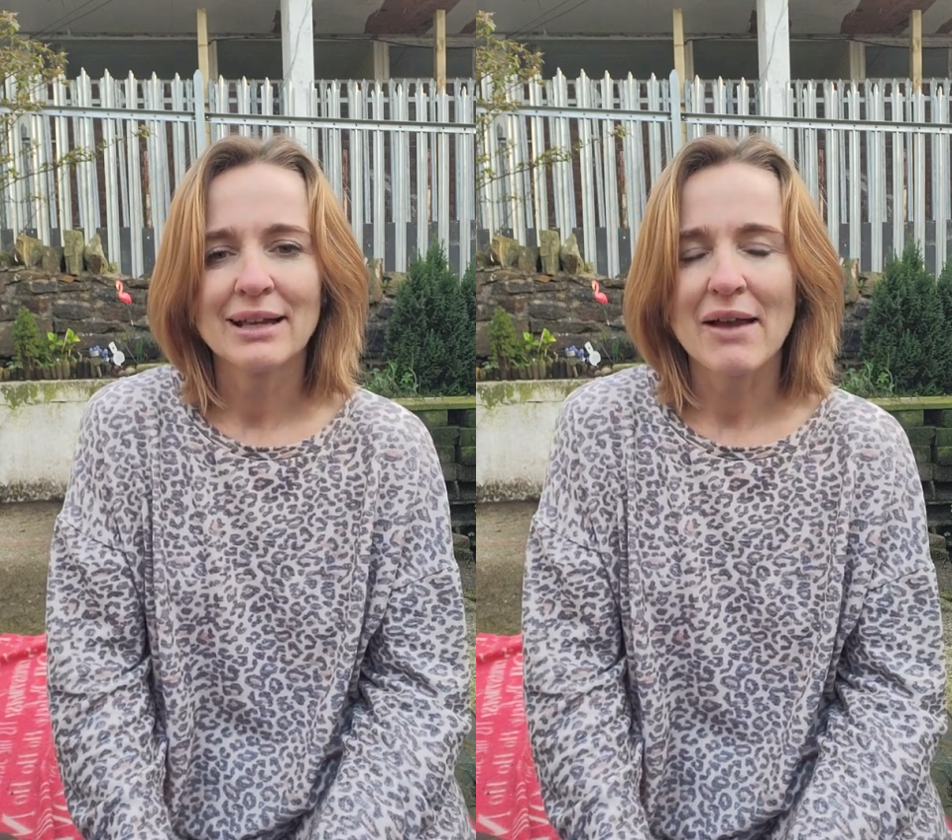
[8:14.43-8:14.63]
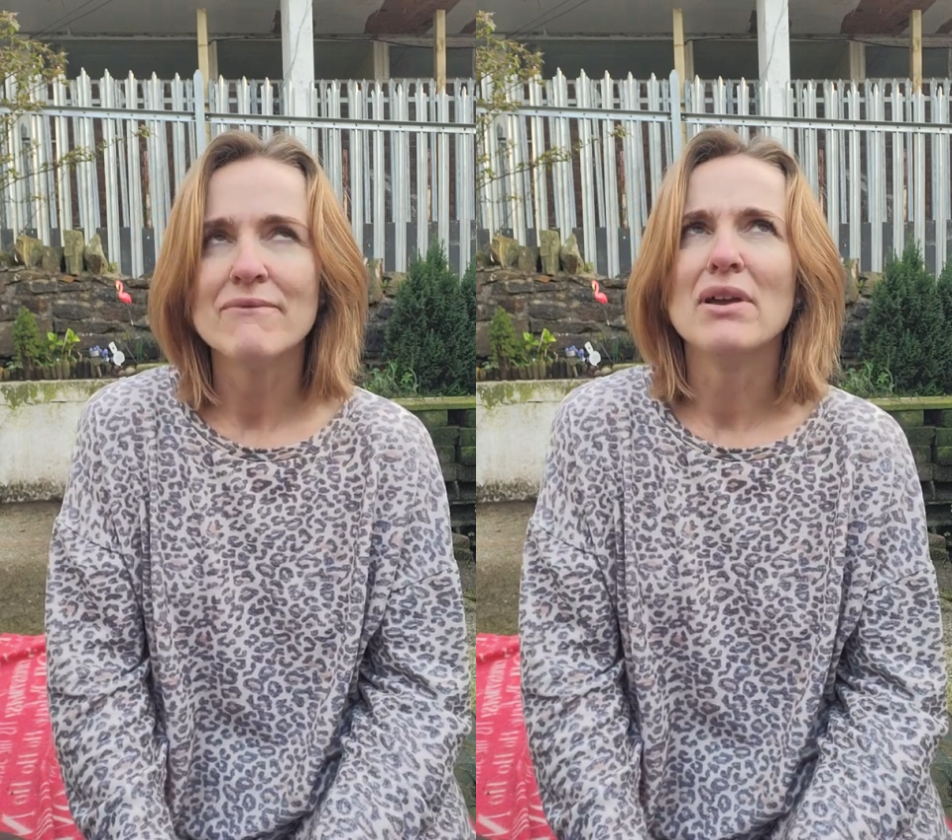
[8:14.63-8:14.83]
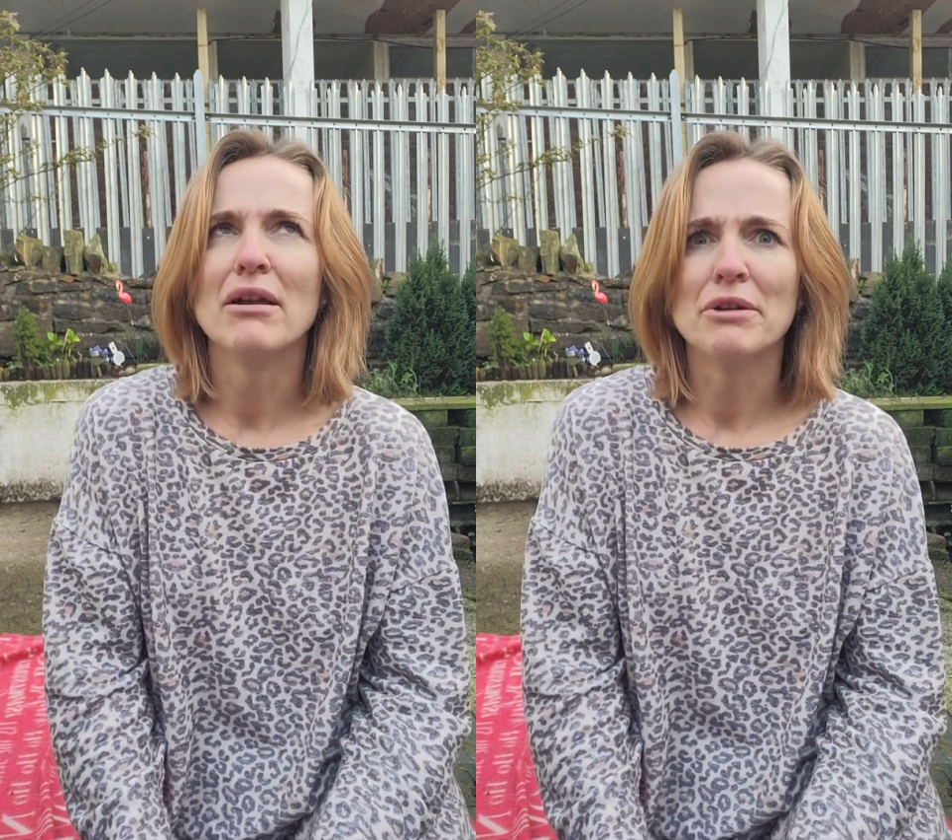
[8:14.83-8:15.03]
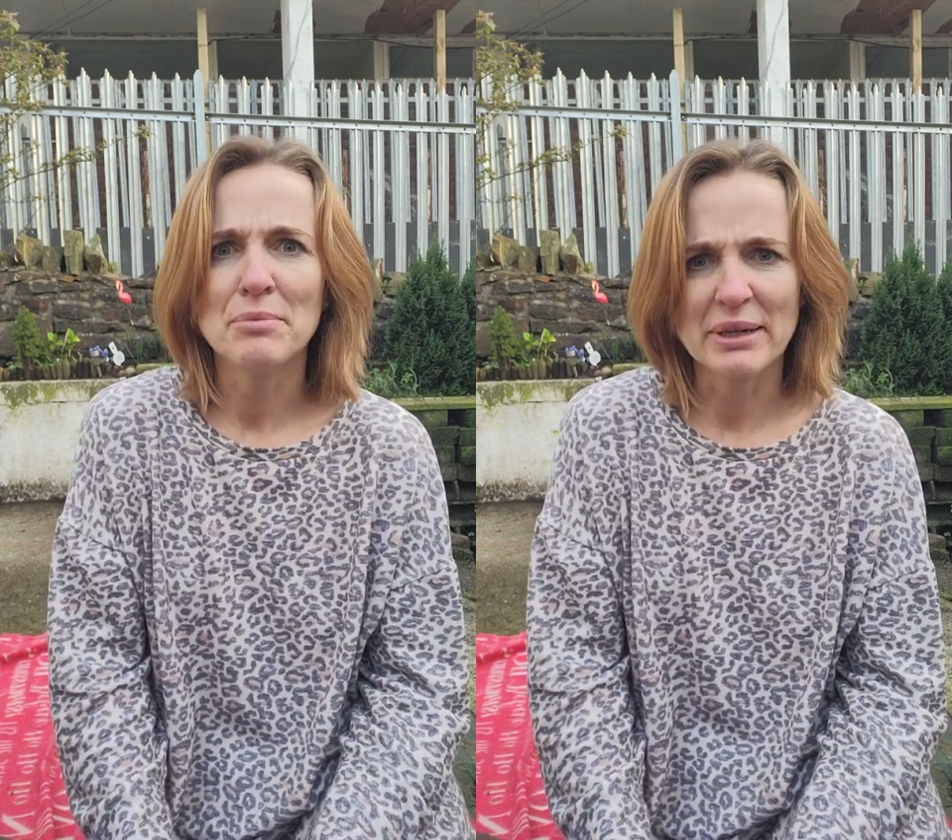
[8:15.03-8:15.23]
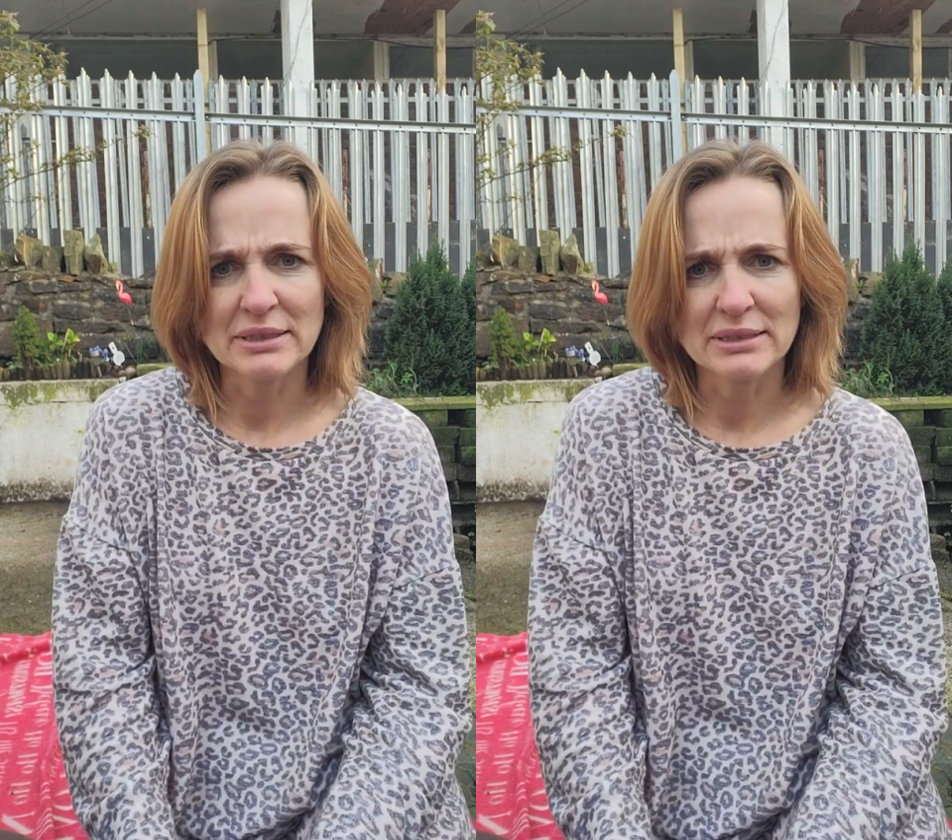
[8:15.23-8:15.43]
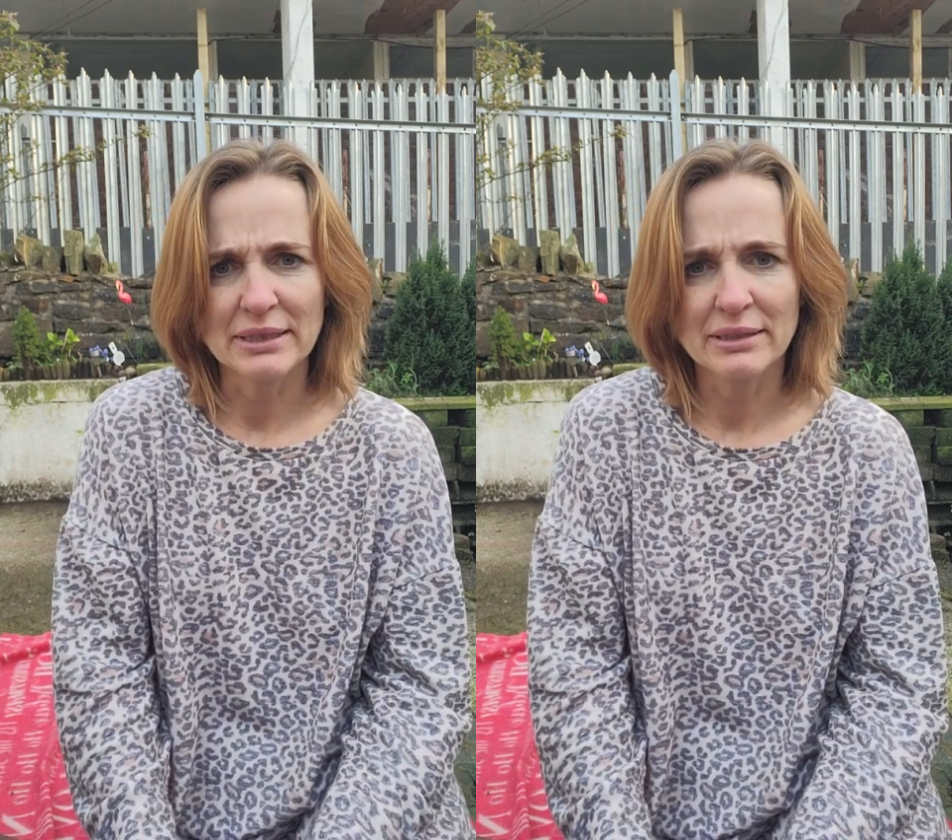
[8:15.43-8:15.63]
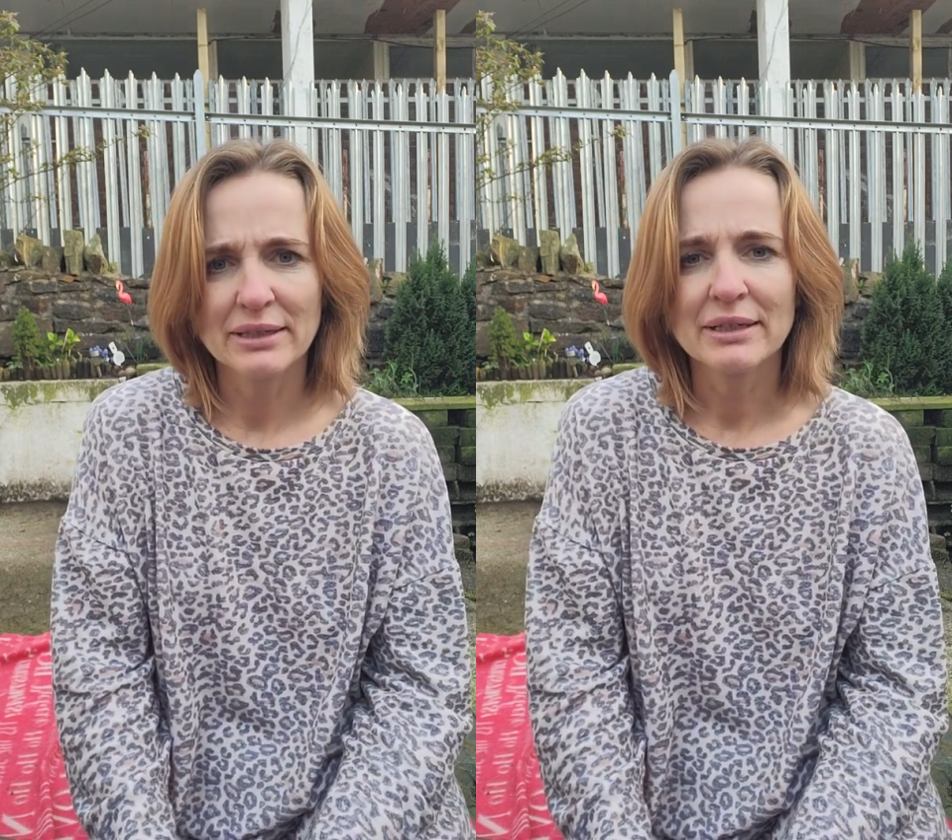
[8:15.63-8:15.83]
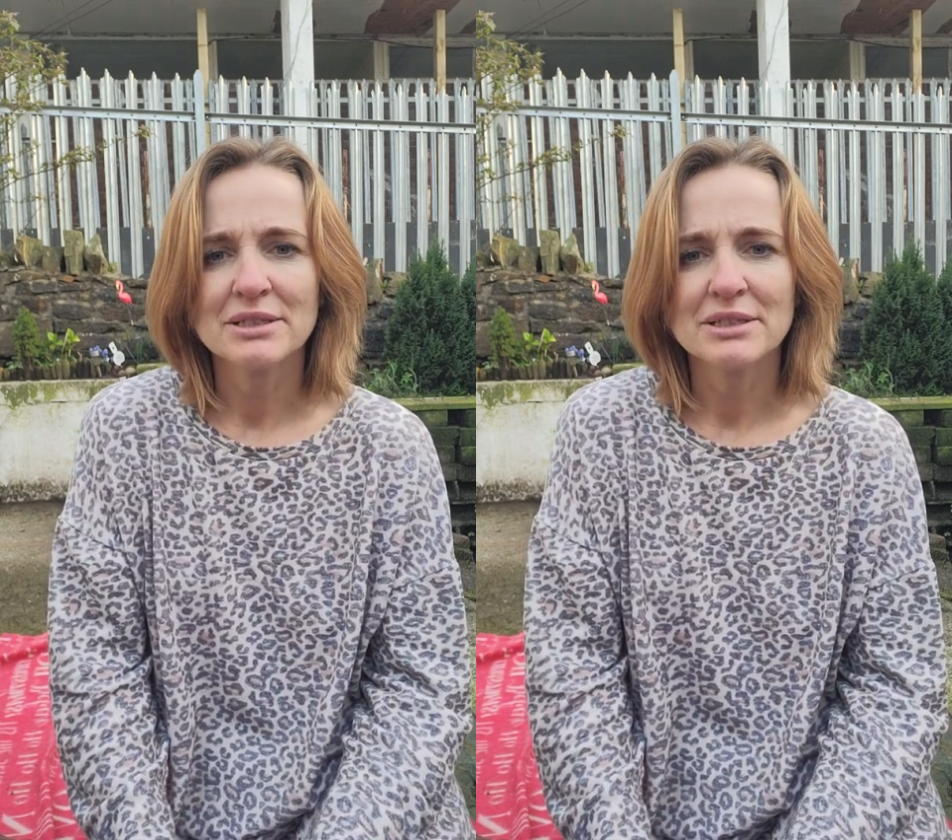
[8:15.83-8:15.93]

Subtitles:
and very basic,